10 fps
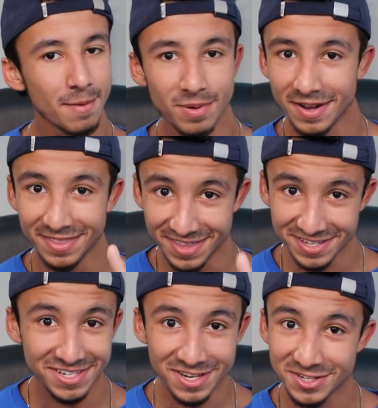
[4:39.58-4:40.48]
But
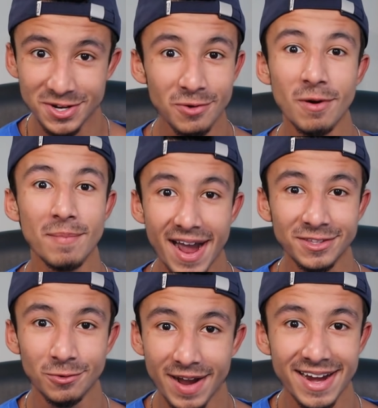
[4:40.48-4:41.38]
this is your
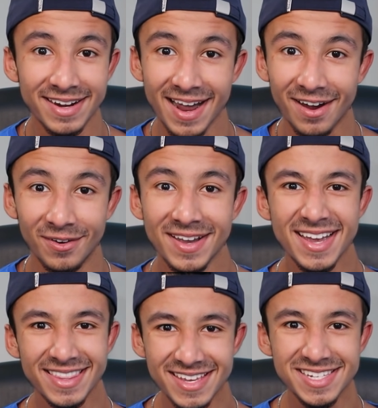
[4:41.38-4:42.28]
reminder right now.
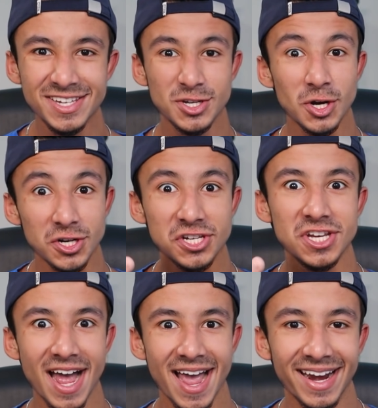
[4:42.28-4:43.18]
This is your
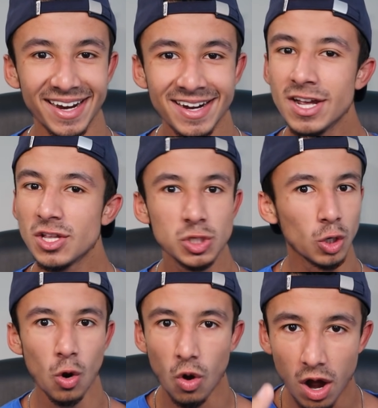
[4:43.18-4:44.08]
sign to
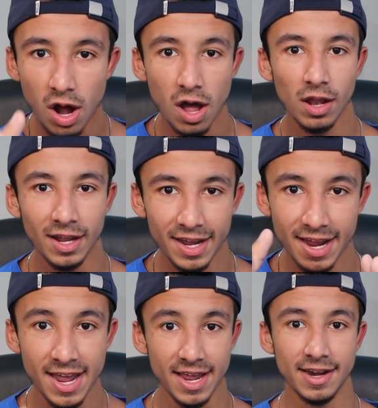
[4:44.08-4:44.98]
go all
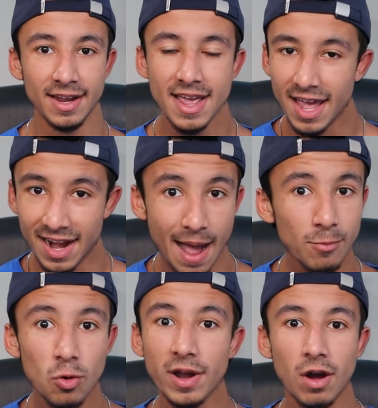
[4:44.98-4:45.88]
in. And
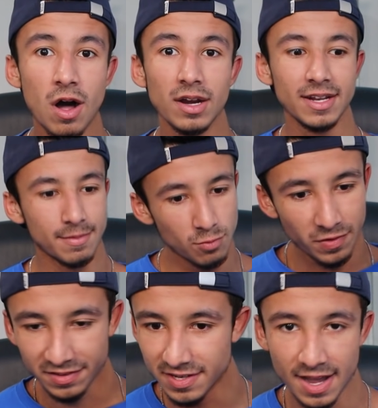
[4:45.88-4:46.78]
I'm going all in and
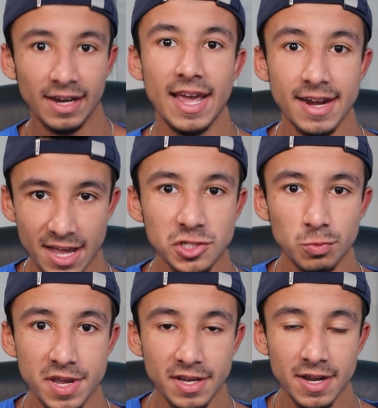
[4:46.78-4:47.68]
moving to LA
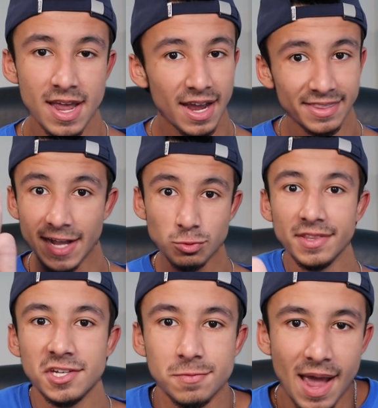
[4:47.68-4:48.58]
next week. And that's
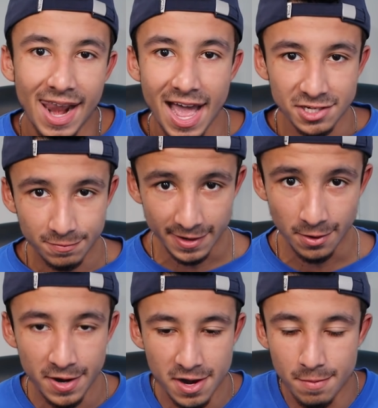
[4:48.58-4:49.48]
why this is my last
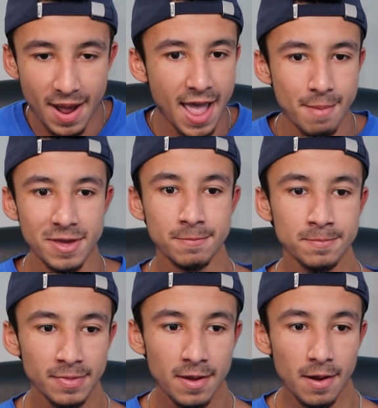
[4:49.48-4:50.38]
video here in Miami.
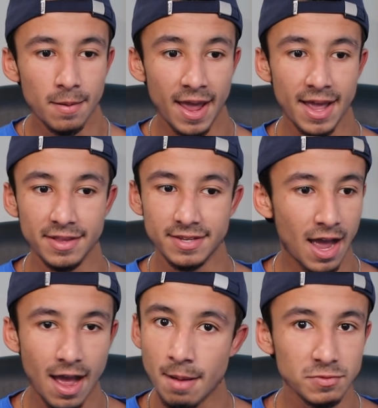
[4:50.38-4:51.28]
And
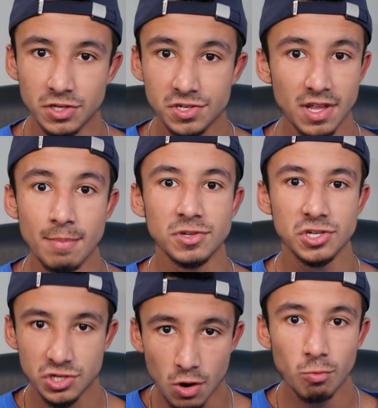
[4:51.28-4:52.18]
I'm
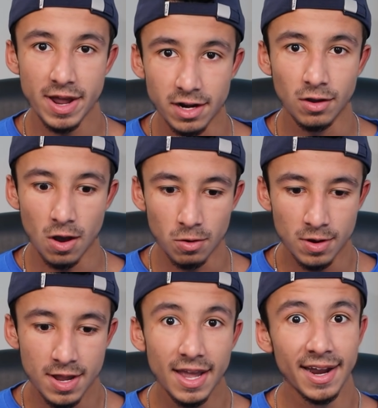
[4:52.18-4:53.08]
so ready to
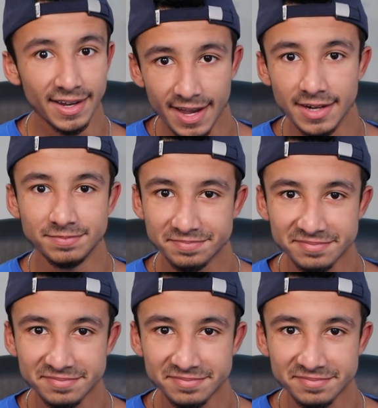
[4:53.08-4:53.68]
go. And again,